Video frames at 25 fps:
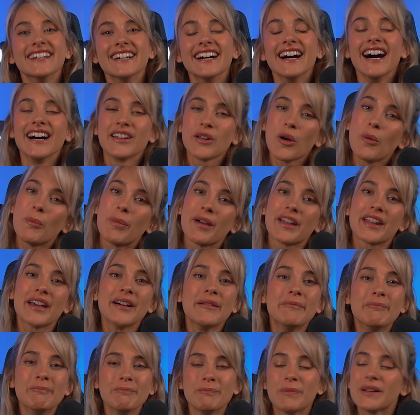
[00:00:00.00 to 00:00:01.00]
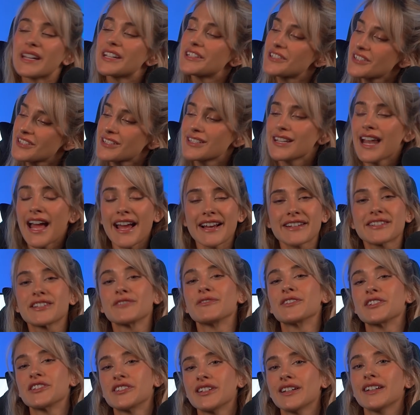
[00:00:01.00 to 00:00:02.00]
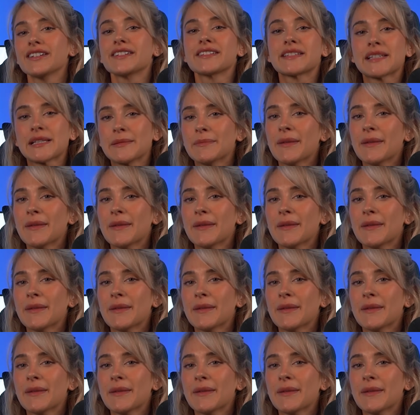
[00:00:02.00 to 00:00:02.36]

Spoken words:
a lot better, but it just lacks originality,